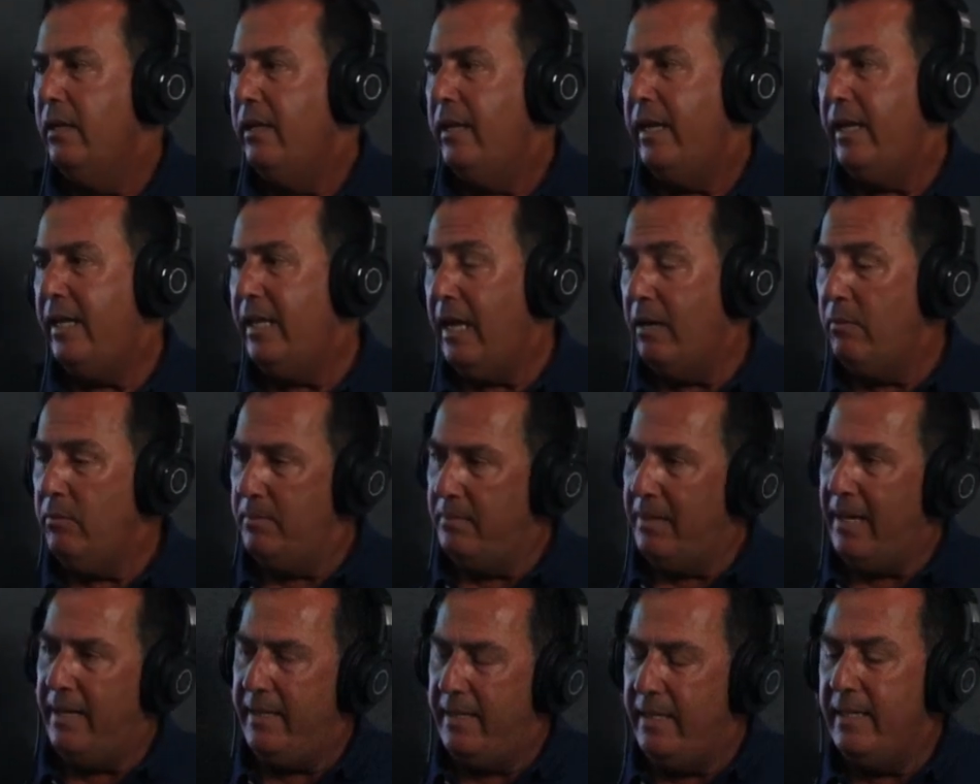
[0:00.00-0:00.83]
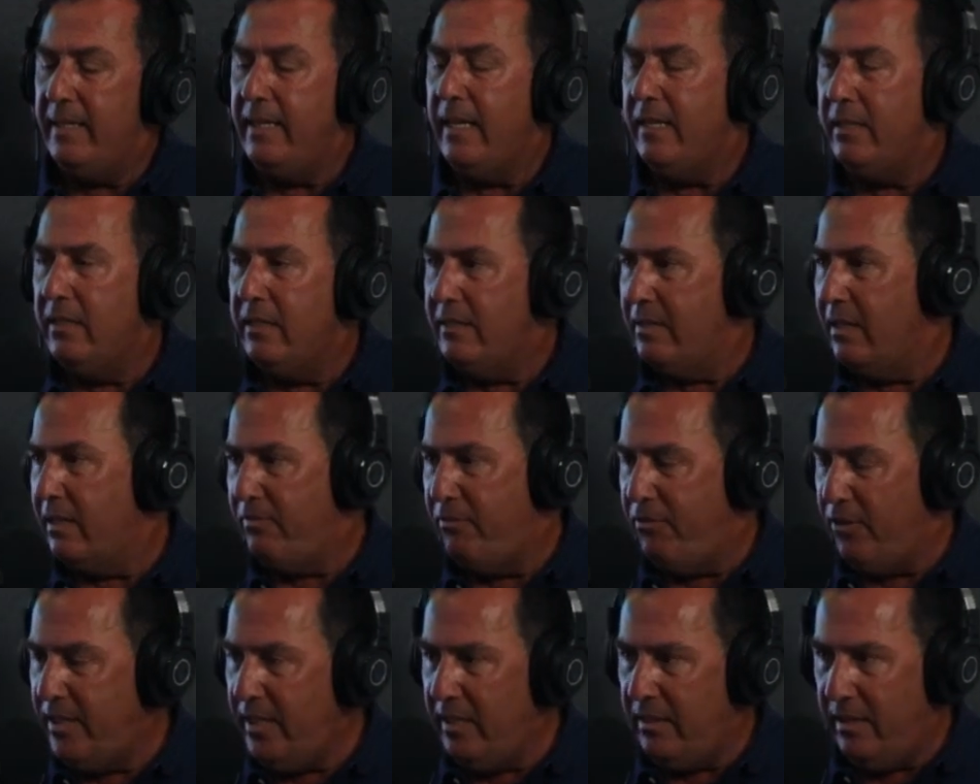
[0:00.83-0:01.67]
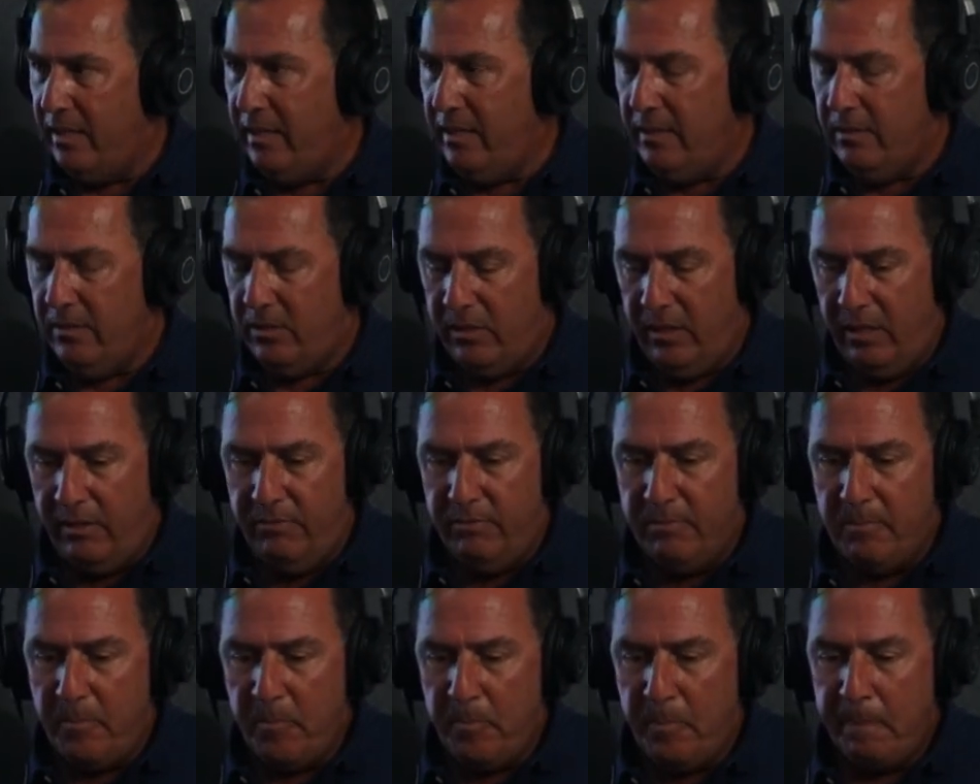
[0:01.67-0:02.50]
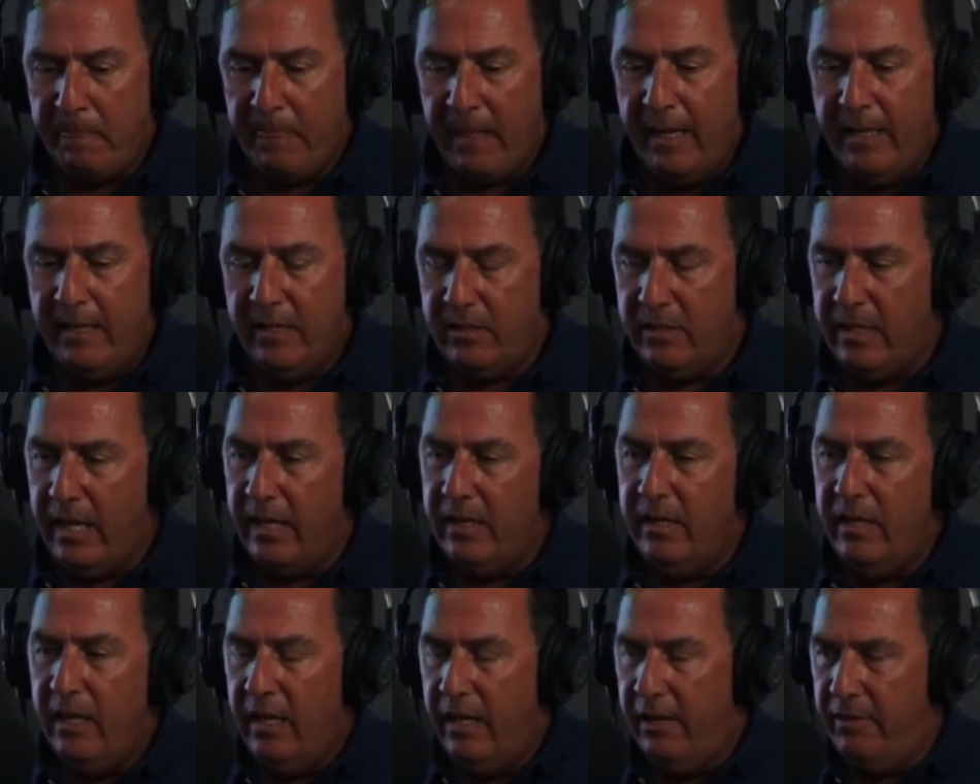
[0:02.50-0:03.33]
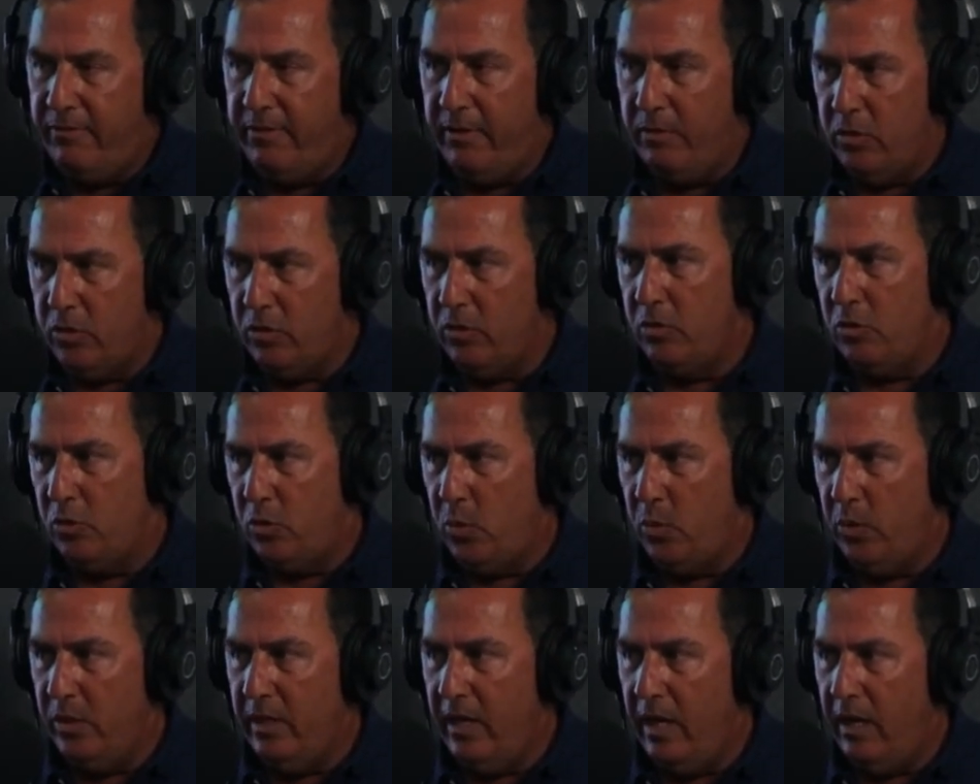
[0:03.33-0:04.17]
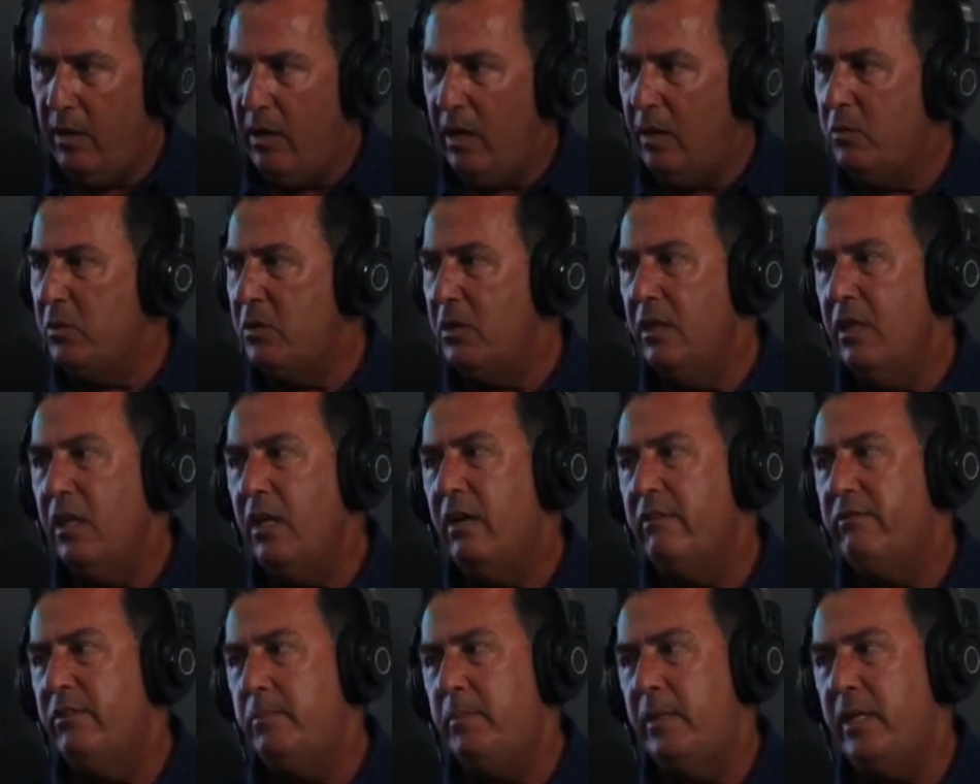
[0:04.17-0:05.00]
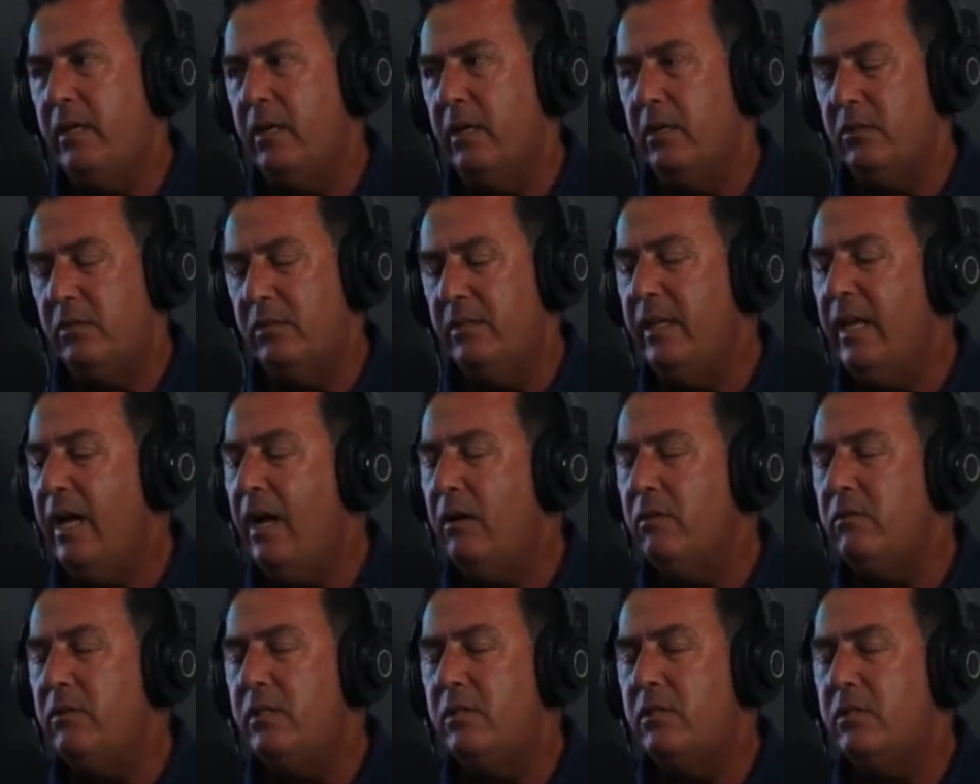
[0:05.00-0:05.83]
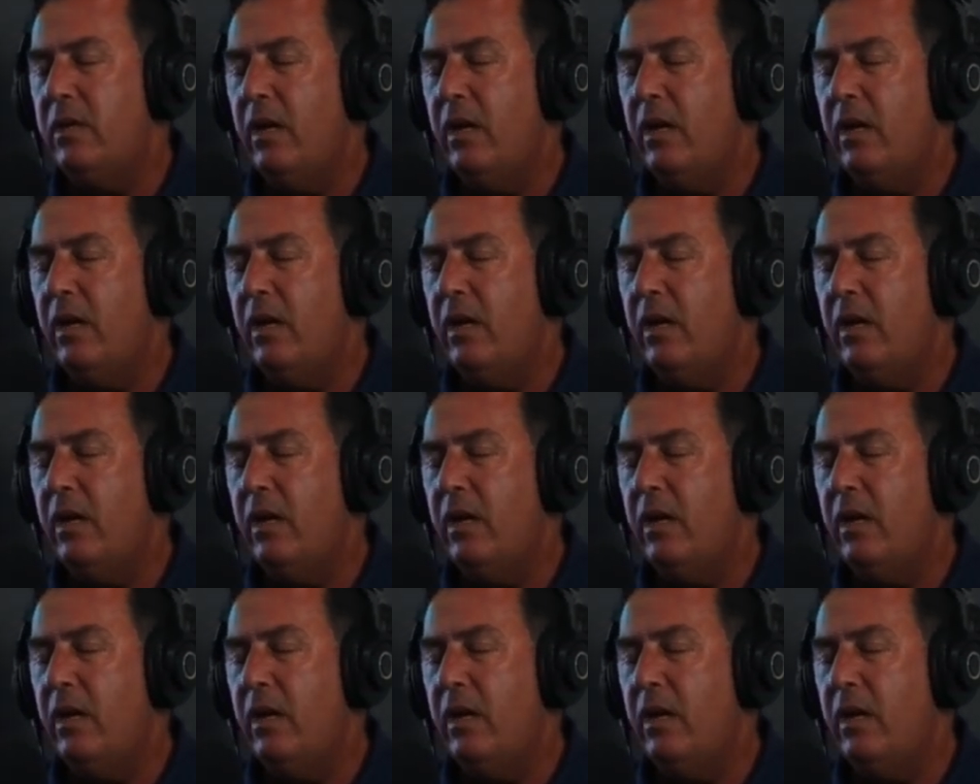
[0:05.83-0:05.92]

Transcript: And the funny thing, Steve, is that if I was on tour now, I would love it because now these